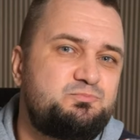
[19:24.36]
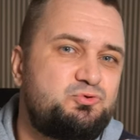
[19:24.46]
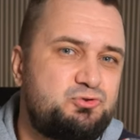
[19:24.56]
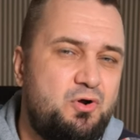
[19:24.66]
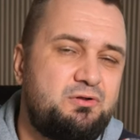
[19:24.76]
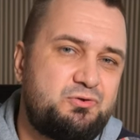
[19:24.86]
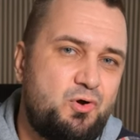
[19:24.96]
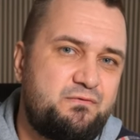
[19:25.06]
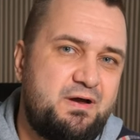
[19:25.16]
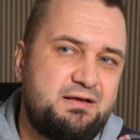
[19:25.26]
rolled
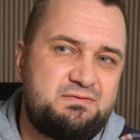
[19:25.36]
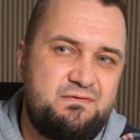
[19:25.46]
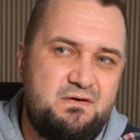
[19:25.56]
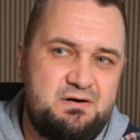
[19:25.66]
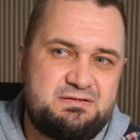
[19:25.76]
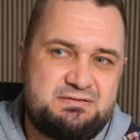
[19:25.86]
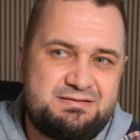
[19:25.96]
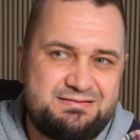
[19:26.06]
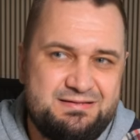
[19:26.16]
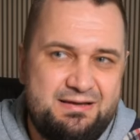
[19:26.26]
off at first,
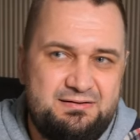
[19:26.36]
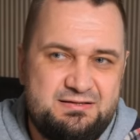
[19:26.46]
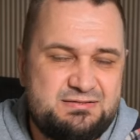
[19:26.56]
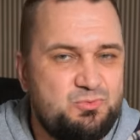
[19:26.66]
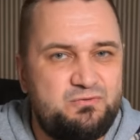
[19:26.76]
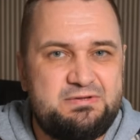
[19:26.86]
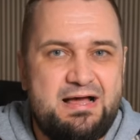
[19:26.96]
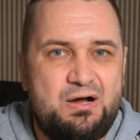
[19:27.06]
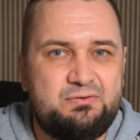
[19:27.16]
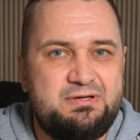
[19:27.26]
slightly smoothed
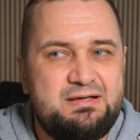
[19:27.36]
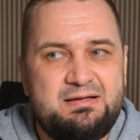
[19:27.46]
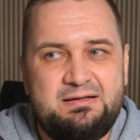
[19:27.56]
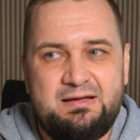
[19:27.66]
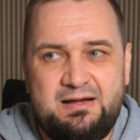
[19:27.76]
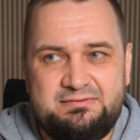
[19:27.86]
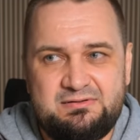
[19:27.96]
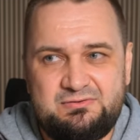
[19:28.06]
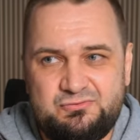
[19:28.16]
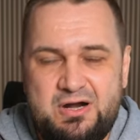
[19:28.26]
out, a
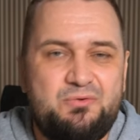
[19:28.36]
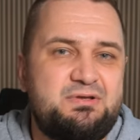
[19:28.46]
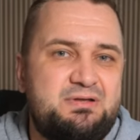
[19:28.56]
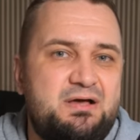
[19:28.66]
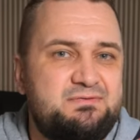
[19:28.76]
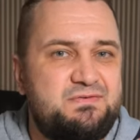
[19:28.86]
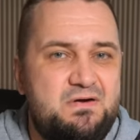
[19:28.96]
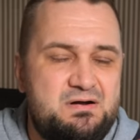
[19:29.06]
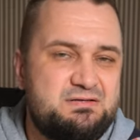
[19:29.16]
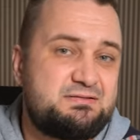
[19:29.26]
little rounded at
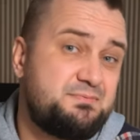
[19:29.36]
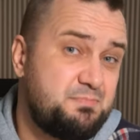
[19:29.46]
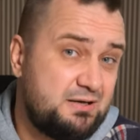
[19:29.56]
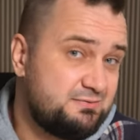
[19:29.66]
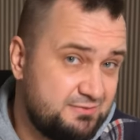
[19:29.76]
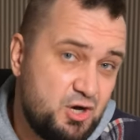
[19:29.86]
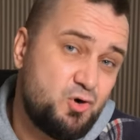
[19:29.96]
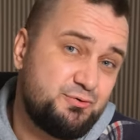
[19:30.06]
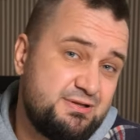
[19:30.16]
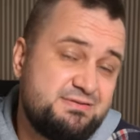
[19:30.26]
first, but
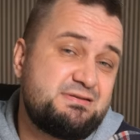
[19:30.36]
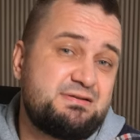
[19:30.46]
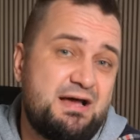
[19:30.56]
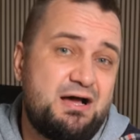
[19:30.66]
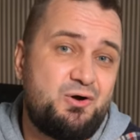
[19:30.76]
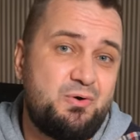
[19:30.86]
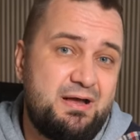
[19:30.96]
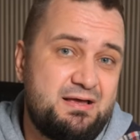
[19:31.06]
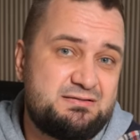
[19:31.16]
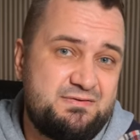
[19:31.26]
no, this is how
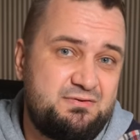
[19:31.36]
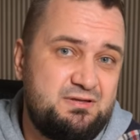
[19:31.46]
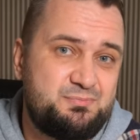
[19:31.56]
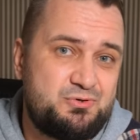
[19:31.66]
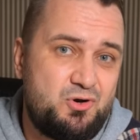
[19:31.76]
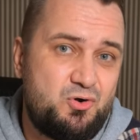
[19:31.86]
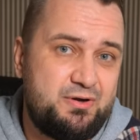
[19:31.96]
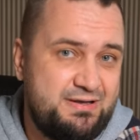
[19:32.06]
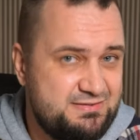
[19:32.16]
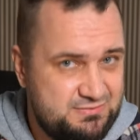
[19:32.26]
S17
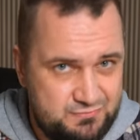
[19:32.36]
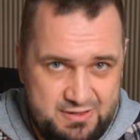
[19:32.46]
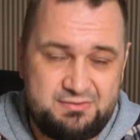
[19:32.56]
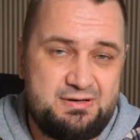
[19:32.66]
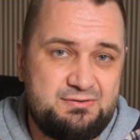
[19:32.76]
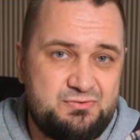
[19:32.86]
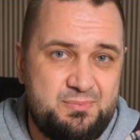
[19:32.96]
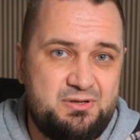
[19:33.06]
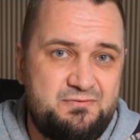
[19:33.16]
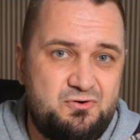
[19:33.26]
Pro is rendering
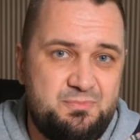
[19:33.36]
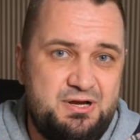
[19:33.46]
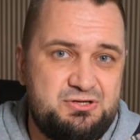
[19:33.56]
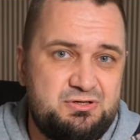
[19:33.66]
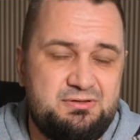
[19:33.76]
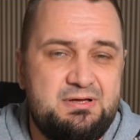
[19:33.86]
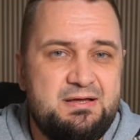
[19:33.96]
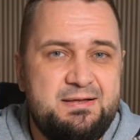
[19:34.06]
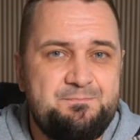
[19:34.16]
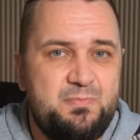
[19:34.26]
treble information.
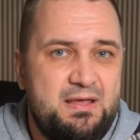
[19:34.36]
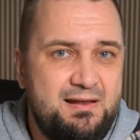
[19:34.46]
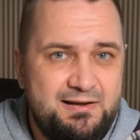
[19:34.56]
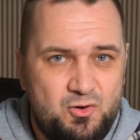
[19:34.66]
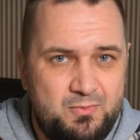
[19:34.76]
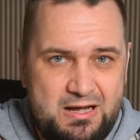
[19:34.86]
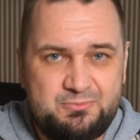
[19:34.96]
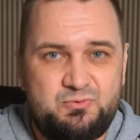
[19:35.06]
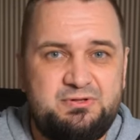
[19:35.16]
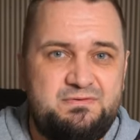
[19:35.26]
Enleum
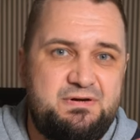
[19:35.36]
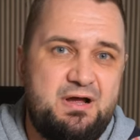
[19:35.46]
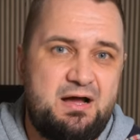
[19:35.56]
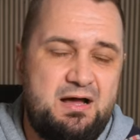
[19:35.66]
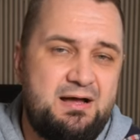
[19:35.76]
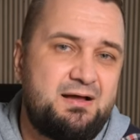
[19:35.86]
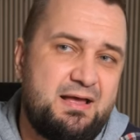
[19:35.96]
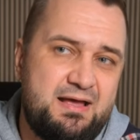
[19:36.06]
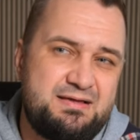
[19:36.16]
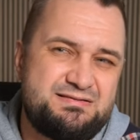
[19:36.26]
M 23 r
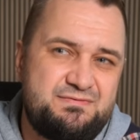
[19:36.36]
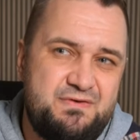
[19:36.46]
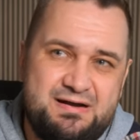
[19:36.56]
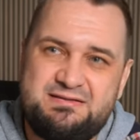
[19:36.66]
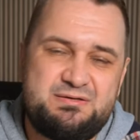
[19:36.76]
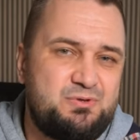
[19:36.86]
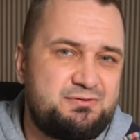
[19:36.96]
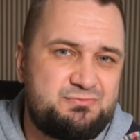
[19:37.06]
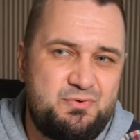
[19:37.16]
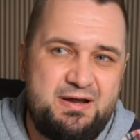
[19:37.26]
has very similar
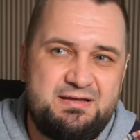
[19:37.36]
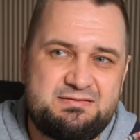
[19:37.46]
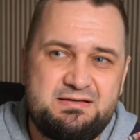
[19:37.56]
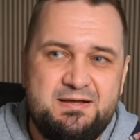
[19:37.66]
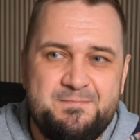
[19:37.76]
traits.